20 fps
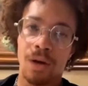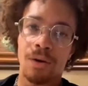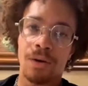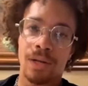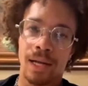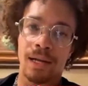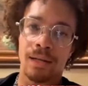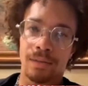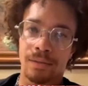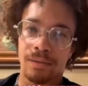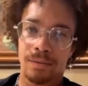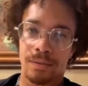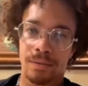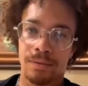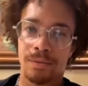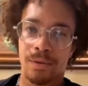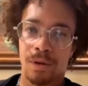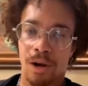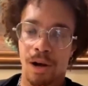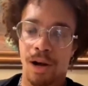Okay.
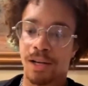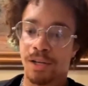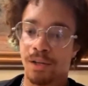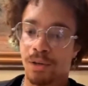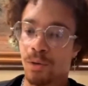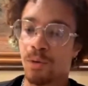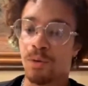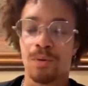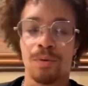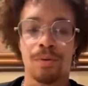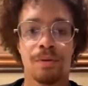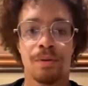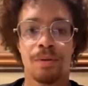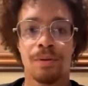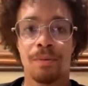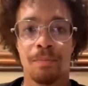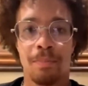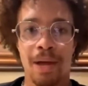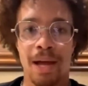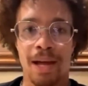All right, cool.
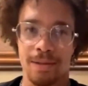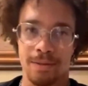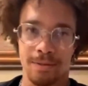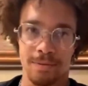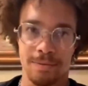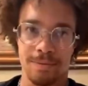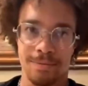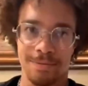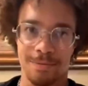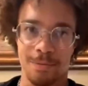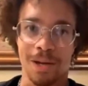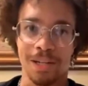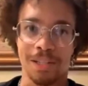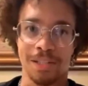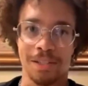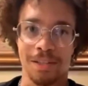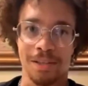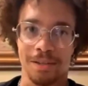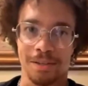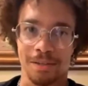Bet.
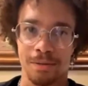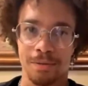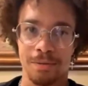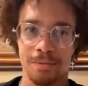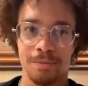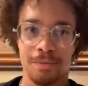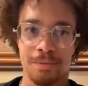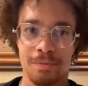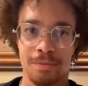Watch this.